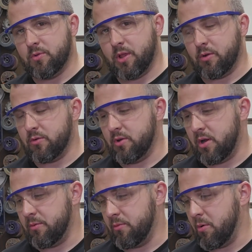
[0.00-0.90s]
like
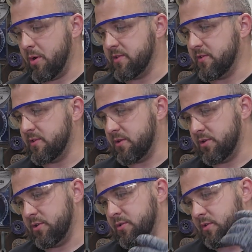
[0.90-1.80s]
runways or
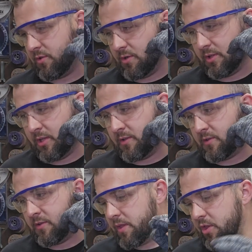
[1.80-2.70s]
shooting
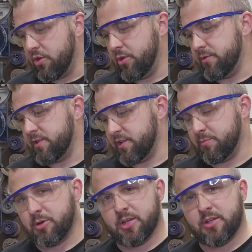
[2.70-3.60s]
lanes, that you could use this.
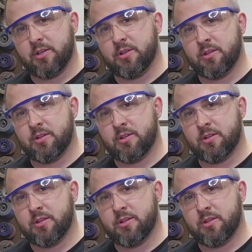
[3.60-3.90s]
But